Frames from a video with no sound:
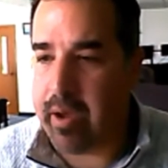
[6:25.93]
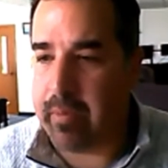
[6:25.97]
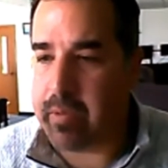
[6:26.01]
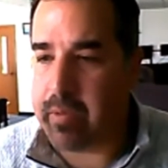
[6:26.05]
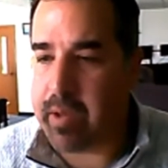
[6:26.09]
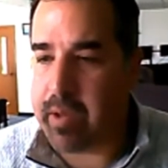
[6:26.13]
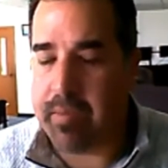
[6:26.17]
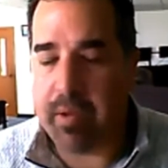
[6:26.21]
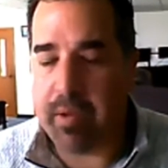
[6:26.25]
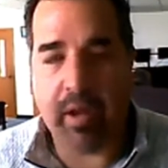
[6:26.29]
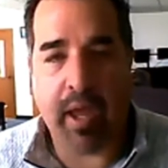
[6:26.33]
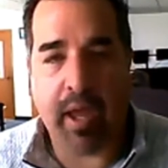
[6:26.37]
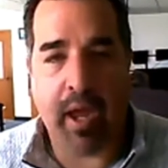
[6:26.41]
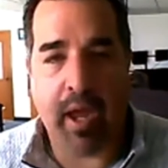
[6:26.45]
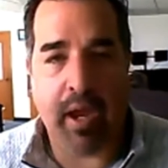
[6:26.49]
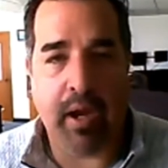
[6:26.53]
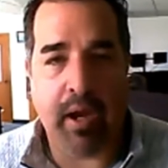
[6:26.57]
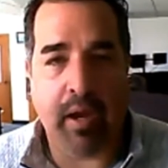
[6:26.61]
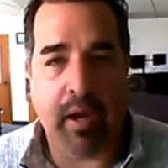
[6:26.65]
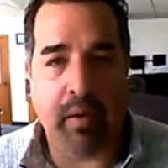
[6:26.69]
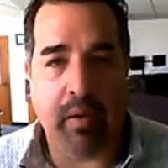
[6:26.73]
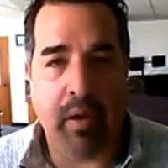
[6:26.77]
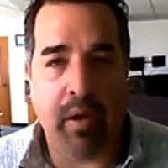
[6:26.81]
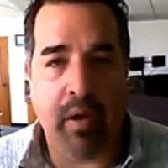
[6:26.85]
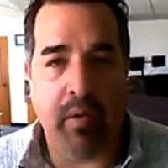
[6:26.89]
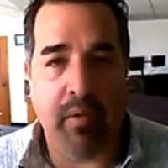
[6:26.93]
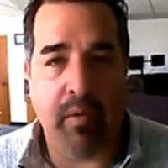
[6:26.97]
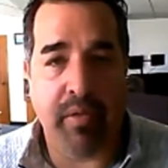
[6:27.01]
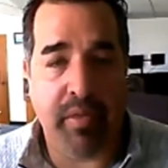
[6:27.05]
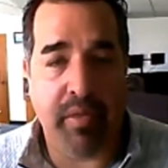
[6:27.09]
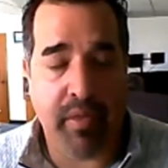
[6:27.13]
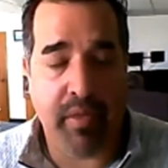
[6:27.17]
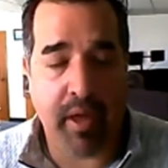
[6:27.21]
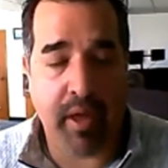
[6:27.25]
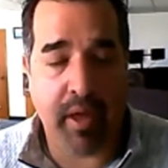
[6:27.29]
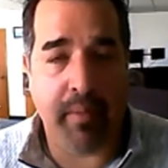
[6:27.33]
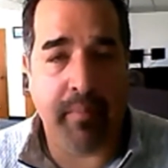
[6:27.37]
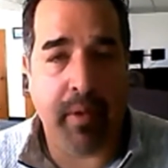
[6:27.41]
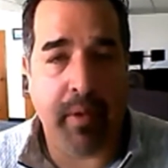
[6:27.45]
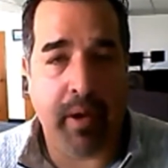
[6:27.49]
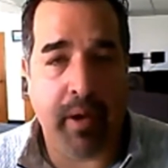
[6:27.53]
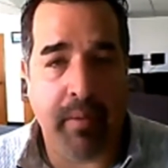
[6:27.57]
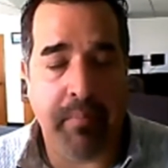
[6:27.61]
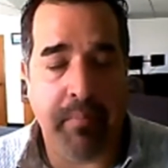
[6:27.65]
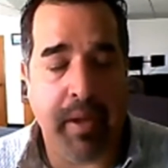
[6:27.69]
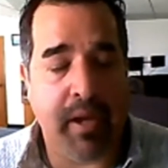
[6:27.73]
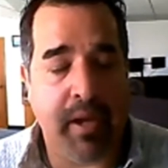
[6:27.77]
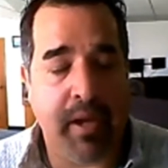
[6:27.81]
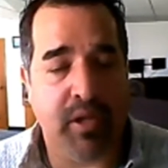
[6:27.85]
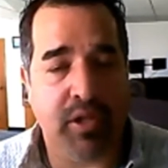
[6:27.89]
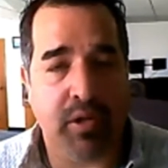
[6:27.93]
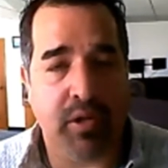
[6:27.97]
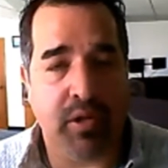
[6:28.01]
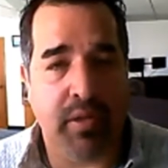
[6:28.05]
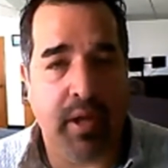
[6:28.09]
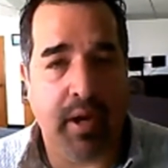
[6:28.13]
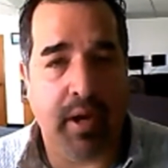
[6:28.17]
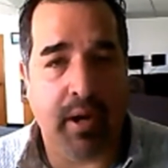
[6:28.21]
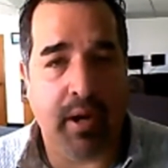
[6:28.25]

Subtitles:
communicating with them on making sure that